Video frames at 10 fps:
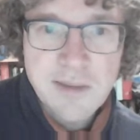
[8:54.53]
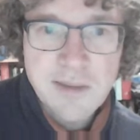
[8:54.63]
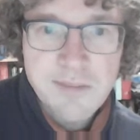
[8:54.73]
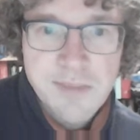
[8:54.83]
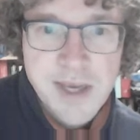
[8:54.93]

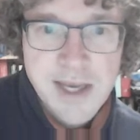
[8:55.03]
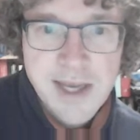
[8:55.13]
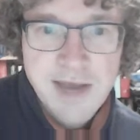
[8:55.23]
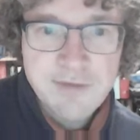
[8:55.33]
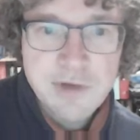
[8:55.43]
big
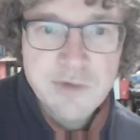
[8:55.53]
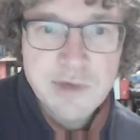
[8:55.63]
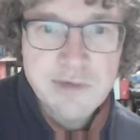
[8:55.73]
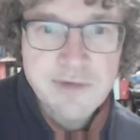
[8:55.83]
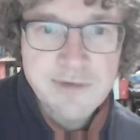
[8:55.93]
after
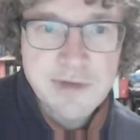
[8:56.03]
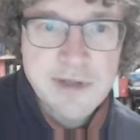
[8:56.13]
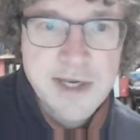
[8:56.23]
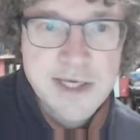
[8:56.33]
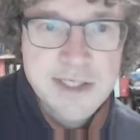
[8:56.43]
250
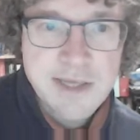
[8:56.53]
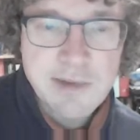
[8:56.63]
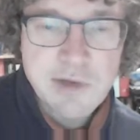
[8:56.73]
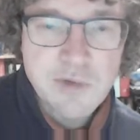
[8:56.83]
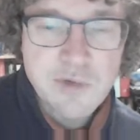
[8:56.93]
days, namely
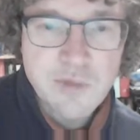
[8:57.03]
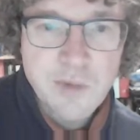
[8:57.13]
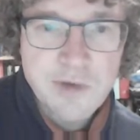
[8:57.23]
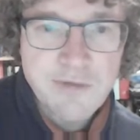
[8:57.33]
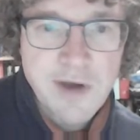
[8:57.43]
to
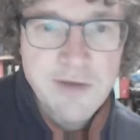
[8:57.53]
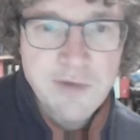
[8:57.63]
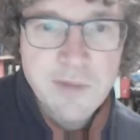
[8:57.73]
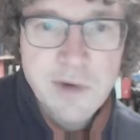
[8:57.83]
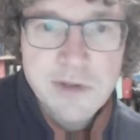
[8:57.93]
2.5
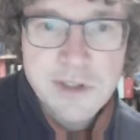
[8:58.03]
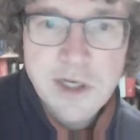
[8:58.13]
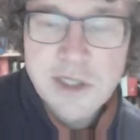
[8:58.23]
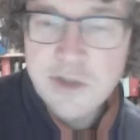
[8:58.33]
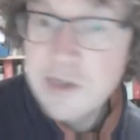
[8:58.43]
almost.
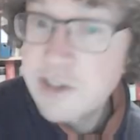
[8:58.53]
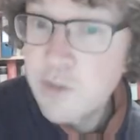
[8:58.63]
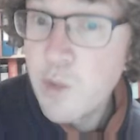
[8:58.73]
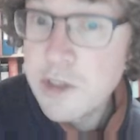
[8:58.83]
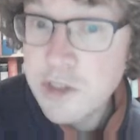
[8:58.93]
So this is
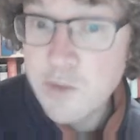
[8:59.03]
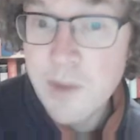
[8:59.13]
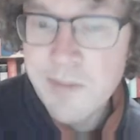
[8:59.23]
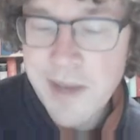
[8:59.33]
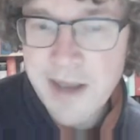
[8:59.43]
just
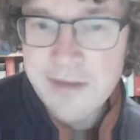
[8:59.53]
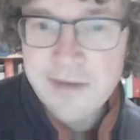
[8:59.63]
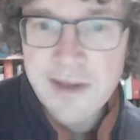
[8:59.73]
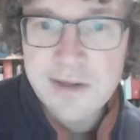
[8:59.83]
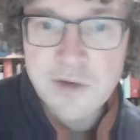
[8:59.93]
one path,
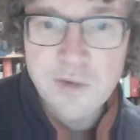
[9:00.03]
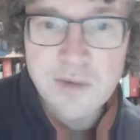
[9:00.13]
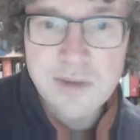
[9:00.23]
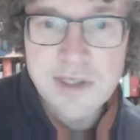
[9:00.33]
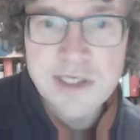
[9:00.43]
and
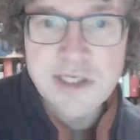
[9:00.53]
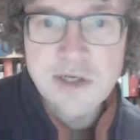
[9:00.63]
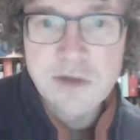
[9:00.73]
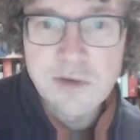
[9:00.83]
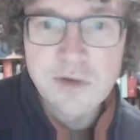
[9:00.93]
this is
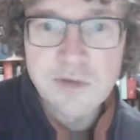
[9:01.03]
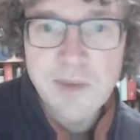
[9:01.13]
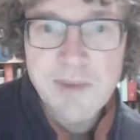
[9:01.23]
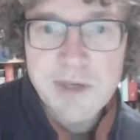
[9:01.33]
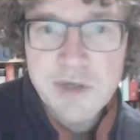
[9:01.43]
going to be
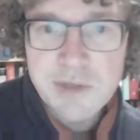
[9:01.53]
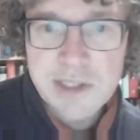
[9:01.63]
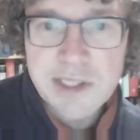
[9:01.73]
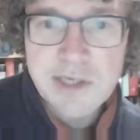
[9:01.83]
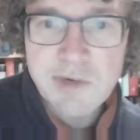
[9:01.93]
a
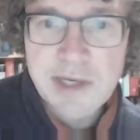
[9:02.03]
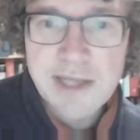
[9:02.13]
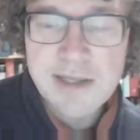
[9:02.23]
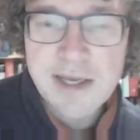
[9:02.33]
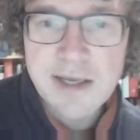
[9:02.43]
majority. Here we
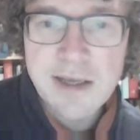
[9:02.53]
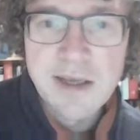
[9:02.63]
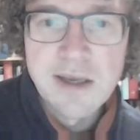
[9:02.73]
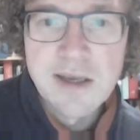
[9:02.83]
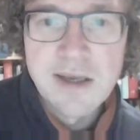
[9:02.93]
can
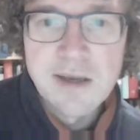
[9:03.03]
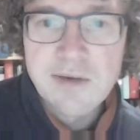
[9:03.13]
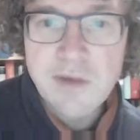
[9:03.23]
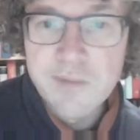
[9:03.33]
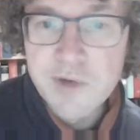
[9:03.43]

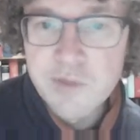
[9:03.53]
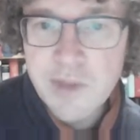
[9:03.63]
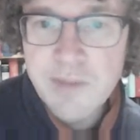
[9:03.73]
compute what the